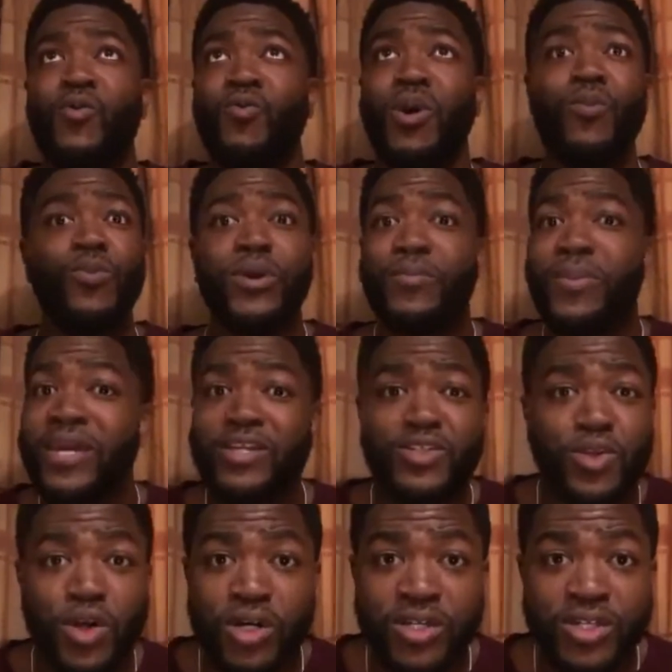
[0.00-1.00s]
when we make
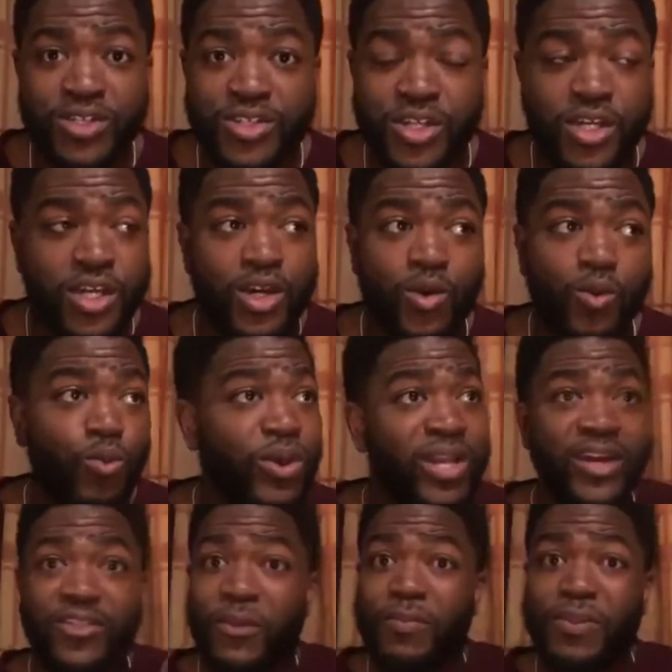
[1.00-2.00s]
songs, we
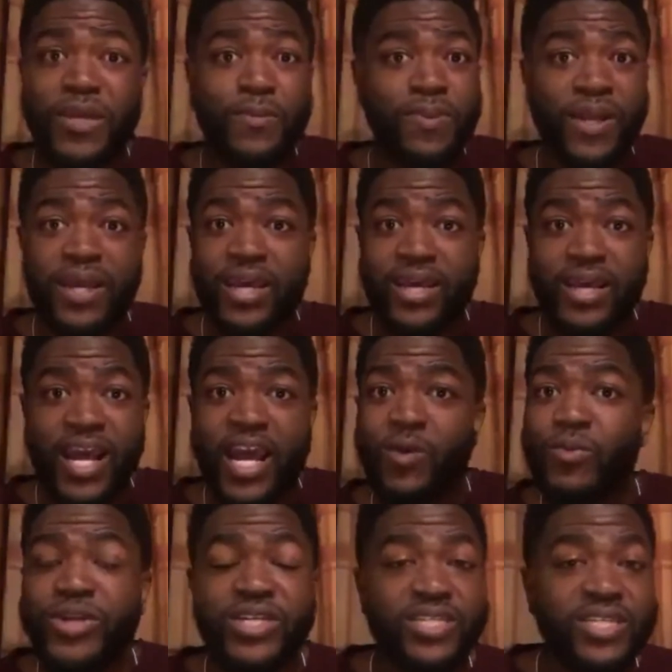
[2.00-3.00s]
let the beat play
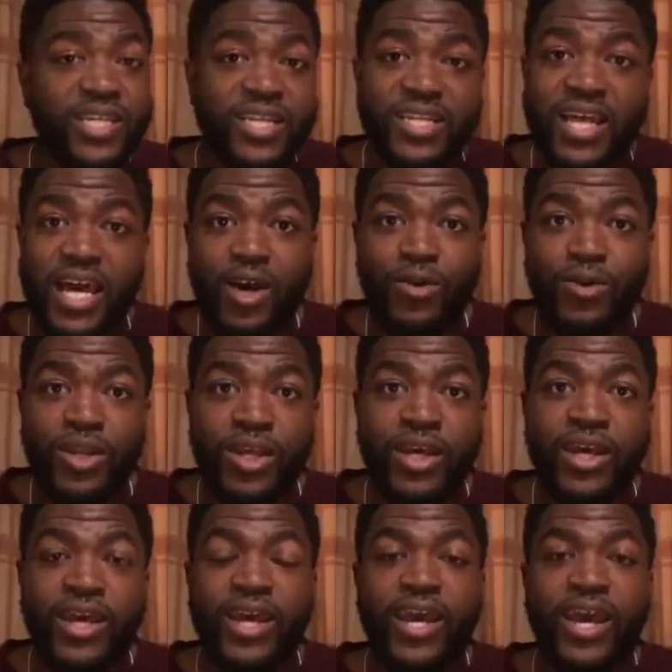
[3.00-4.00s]
and we sit down,
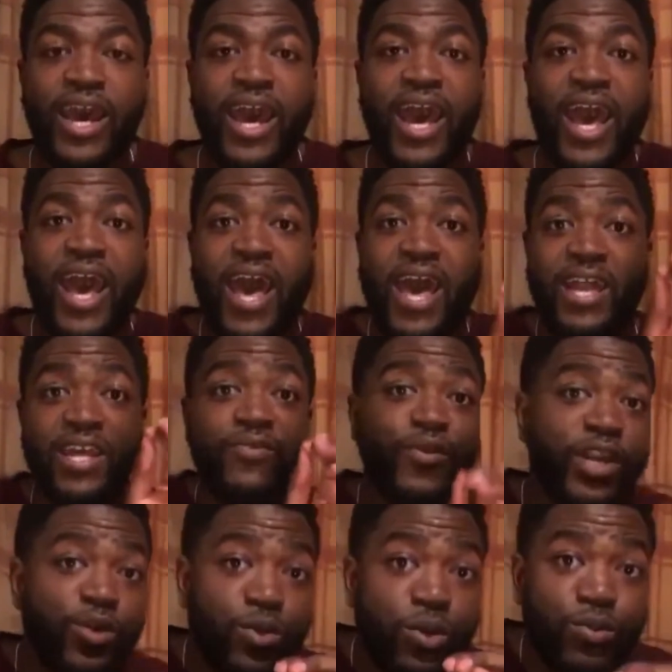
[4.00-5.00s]
and
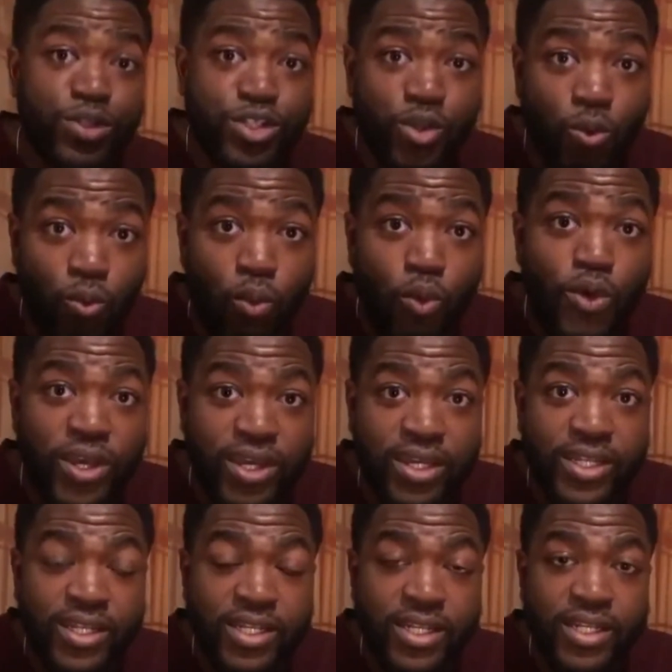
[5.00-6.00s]
if anyone was to walk
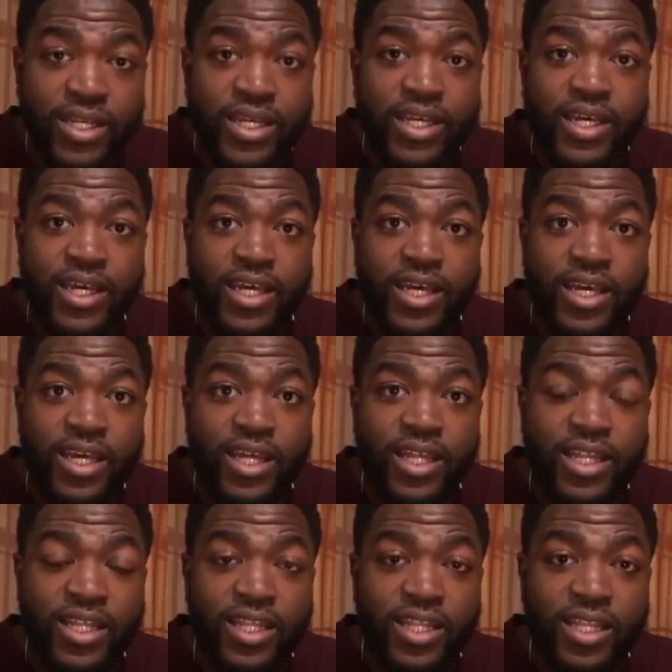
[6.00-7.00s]
in,
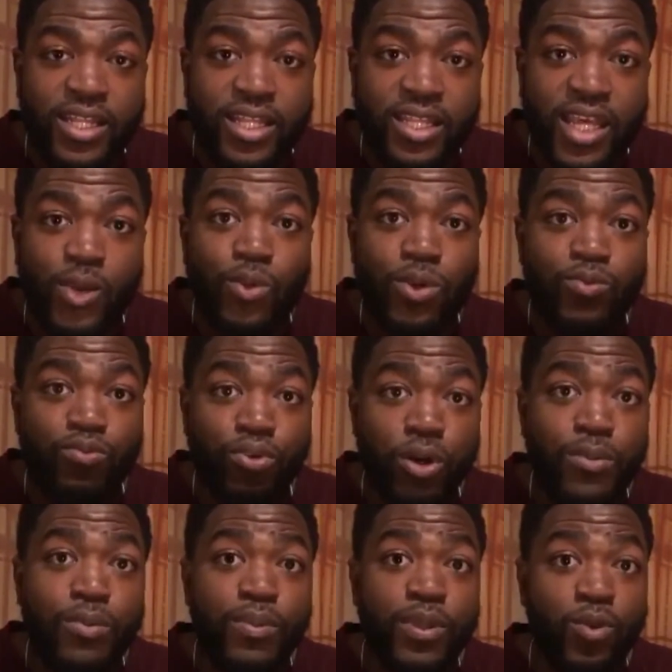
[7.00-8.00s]
they would
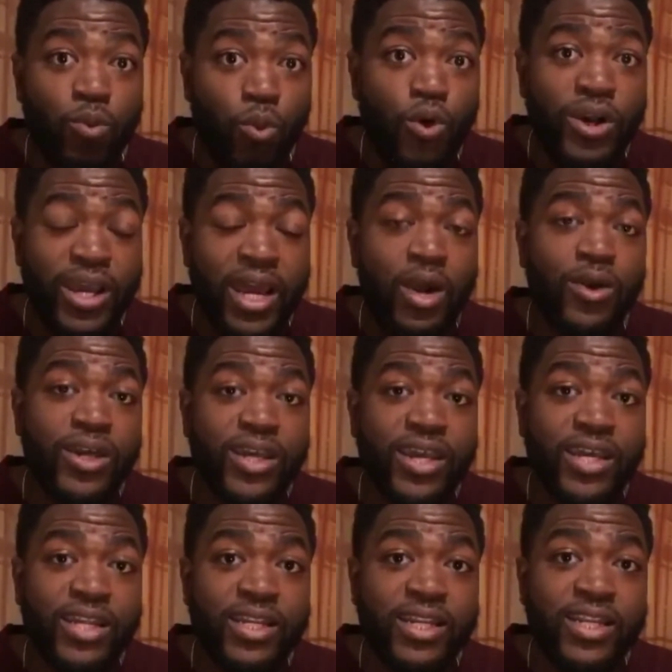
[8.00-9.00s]
probably walk out
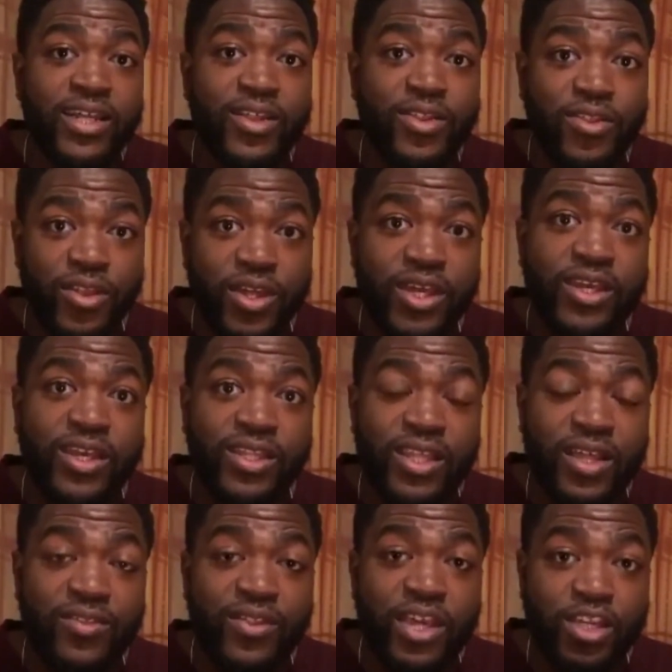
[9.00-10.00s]
again thinking
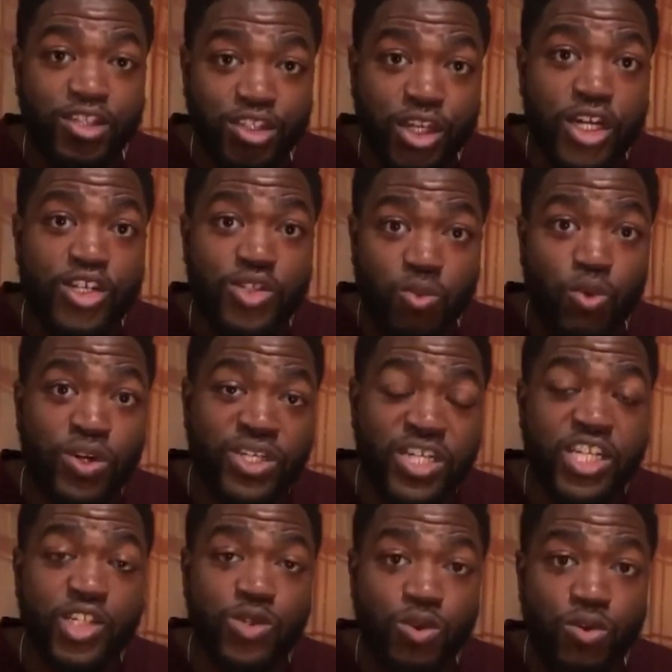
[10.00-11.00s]
that they just
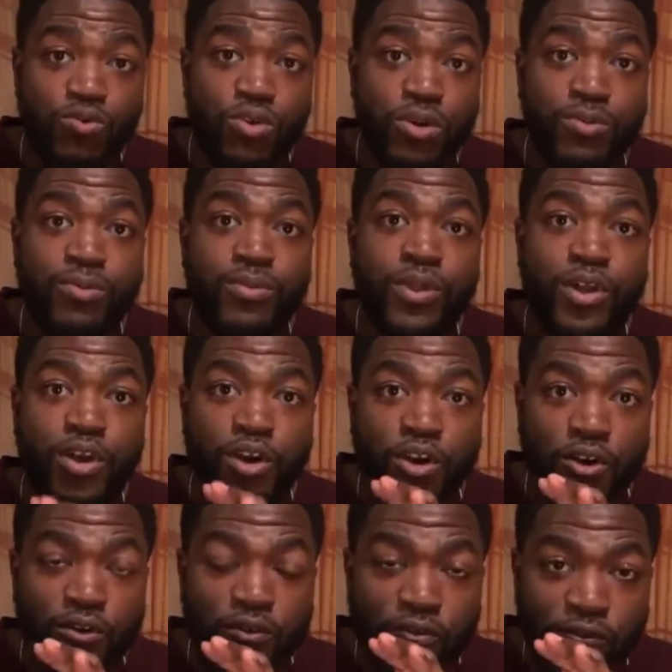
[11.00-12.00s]
walked into a room
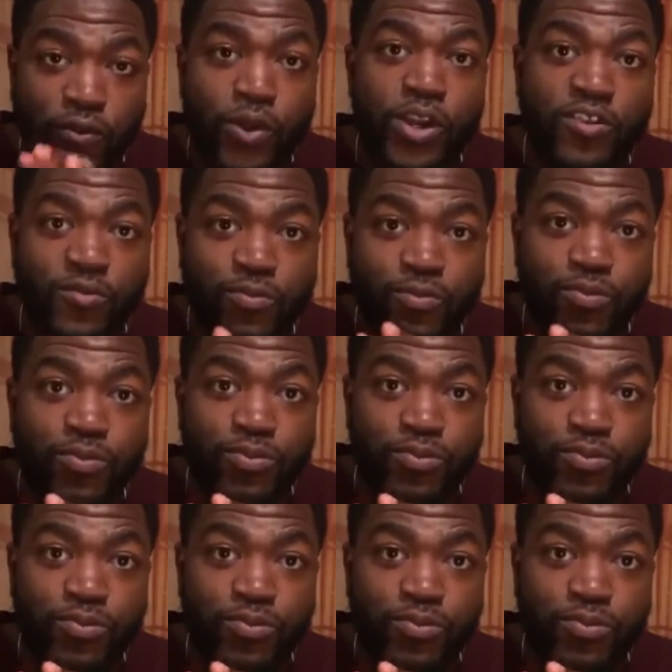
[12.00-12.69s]
full of